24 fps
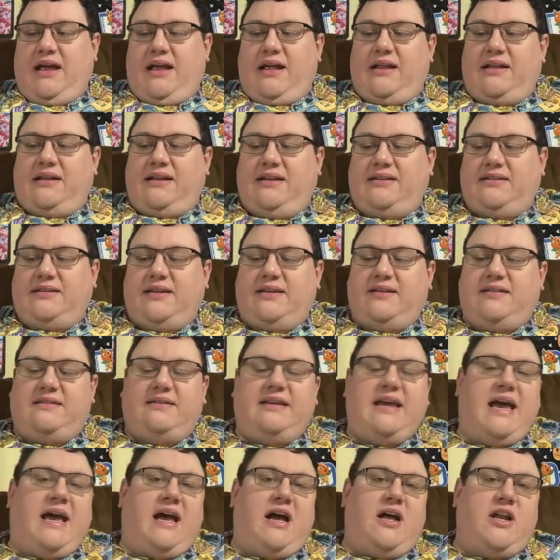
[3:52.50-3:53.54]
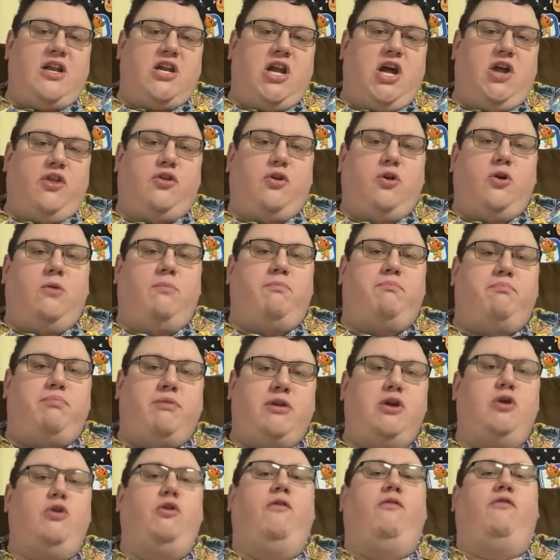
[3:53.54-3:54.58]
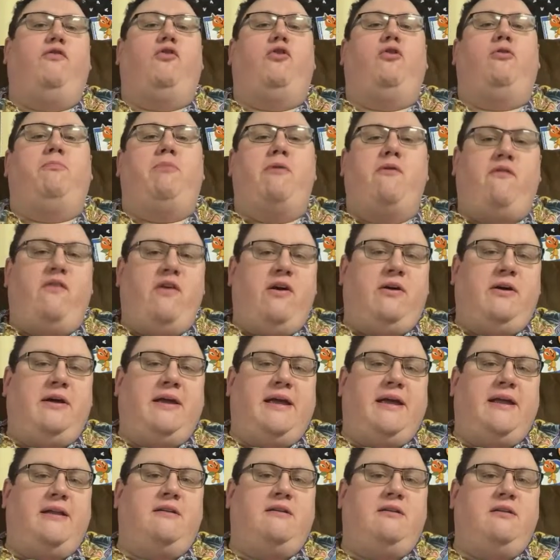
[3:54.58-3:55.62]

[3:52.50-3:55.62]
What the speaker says: This is yet another beautiful pavilion.